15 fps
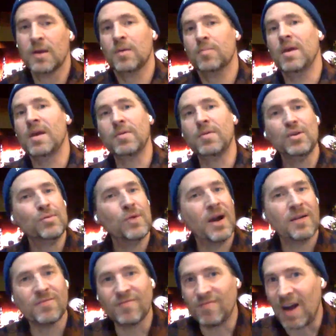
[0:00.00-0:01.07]
Maybe you
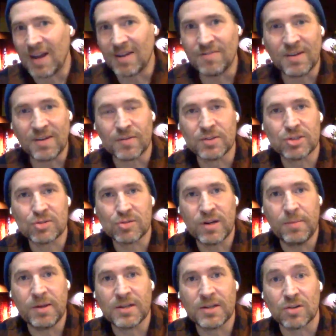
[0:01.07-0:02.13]
have 5 different
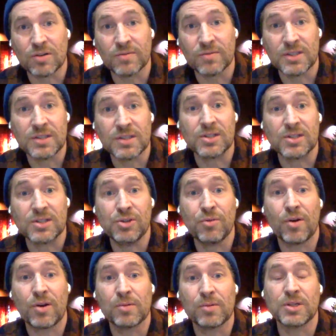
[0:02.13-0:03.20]
streaming services because you
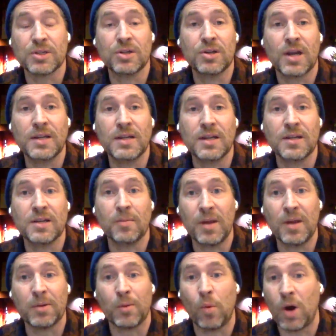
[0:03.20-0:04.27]
thought it was a good idea to be
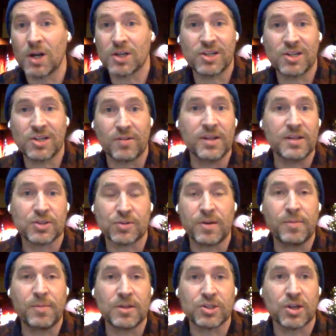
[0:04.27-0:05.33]
able to watch every
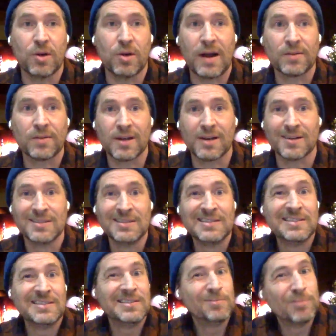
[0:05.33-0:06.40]
streaming show out there,
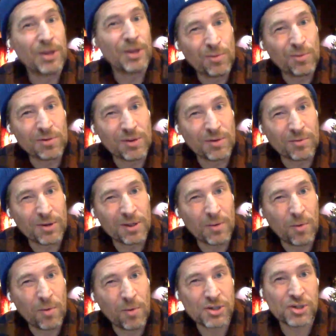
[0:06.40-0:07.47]
but you only really
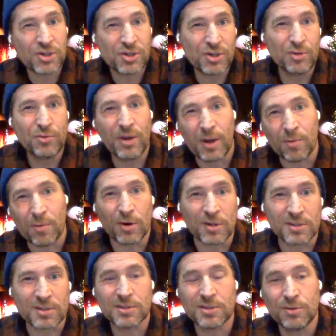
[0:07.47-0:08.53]
watch 2
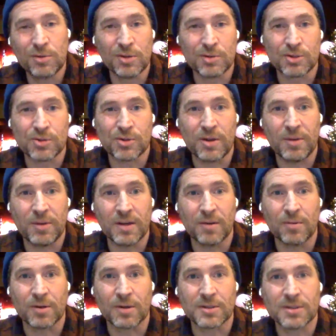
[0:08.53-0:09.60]
networks, 2 of those streaming
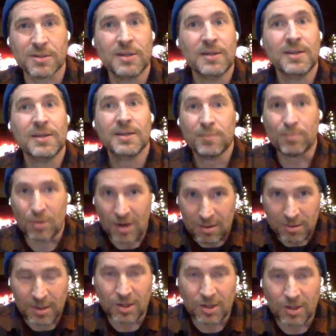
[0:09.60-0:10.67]
networks.
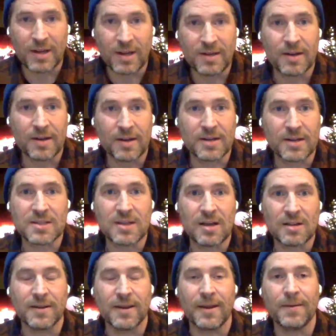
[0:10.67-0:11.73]
Probably a good idea to
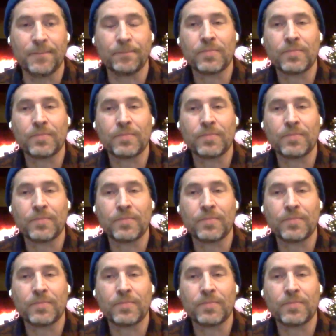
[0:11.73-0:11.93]
consolidate.